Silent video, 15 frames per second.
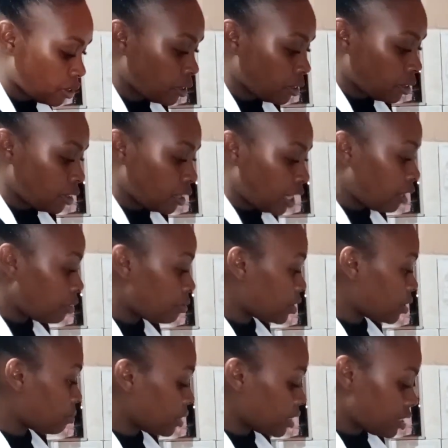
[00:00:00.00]
After
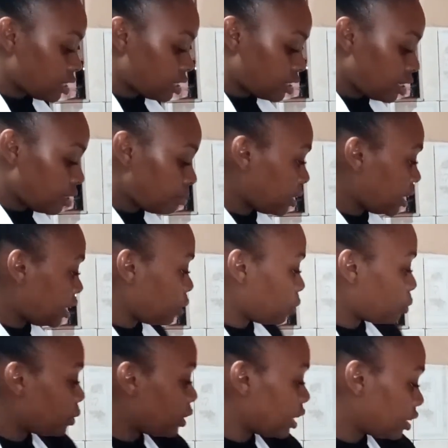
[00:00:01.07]
mixing them in
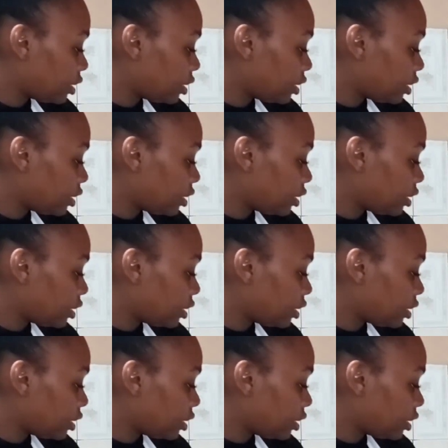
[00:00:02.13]
well,